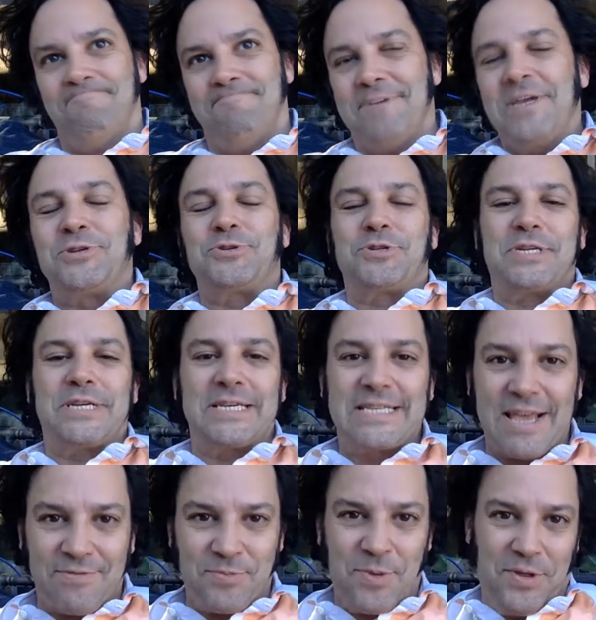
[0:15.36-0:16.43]
interesting
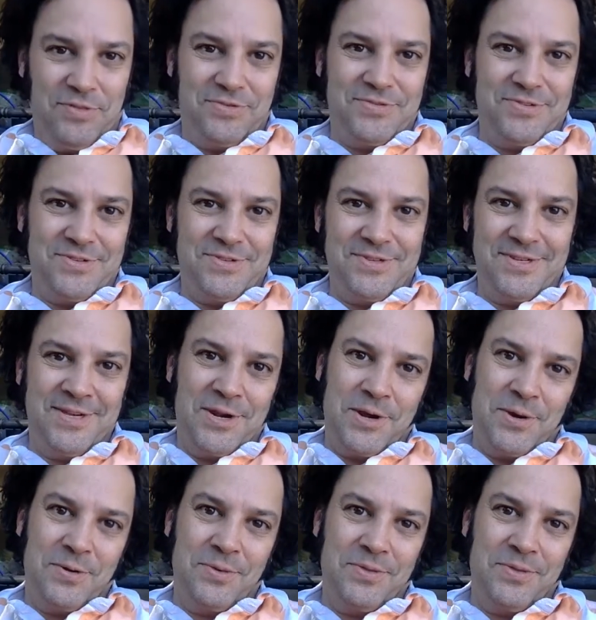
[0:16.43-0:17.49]
seven months. You
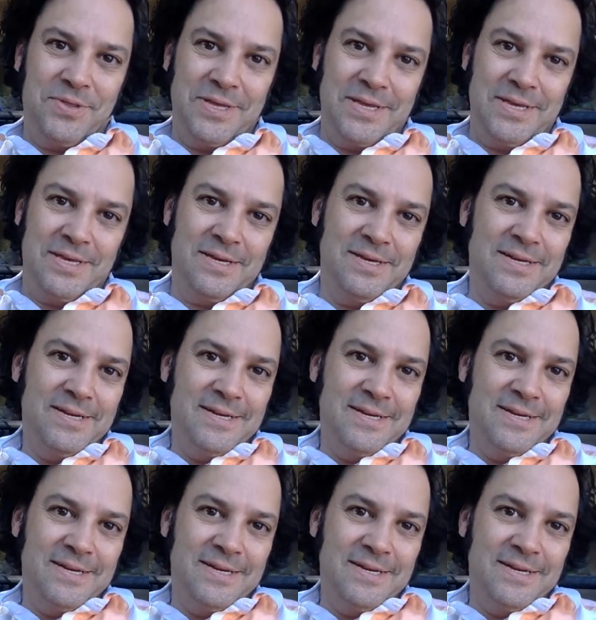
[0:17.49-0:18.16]
know, the